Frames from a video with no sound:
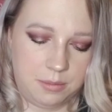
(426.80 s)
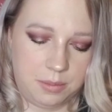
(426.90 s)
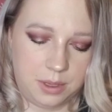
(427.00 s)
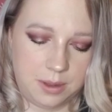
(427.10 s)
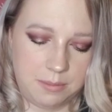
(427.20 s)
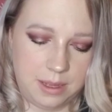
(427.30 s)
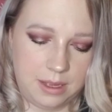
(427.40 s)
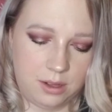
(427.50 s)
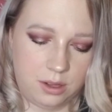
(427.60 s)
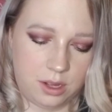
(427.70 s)

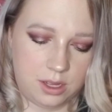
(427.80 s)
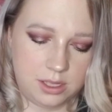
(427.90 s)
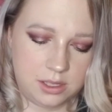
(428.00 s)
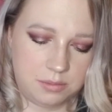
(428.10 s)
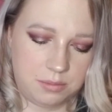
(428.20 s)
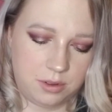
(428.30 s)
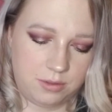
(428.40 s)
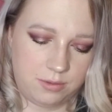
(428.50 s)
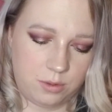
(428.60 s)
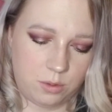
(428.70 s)
plumping gloss
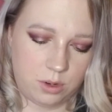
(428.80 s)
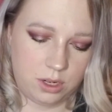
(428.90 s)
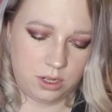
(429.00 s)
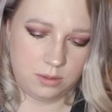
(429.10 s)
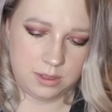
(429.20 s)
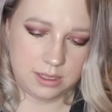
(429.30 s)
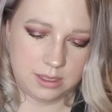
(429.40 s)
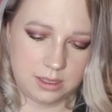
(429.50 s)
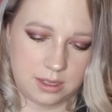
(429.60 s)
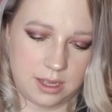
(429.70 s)
before. What does
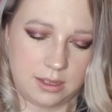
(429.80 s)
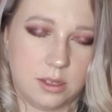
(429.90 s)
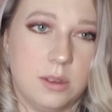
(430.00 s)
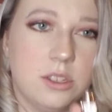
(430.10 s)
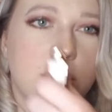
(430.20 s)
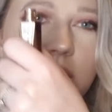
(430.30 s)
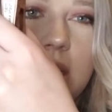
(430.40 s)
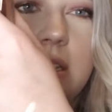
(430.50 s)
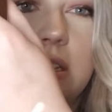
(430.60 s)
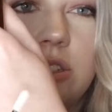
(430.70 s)
this look like? So it looks
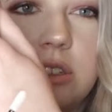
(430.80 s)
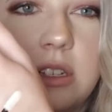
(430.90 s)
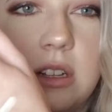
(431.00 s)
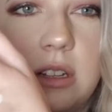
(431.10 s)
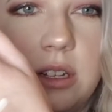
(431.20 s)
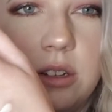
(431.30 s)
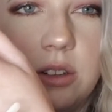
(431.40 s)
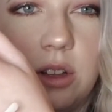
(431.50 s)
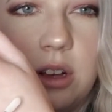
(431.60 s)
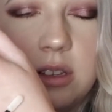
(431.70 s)
like it's just a clear
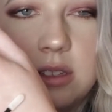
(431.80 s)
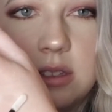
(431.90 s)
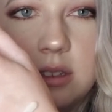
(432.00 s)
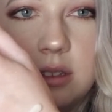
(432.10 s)
gloss.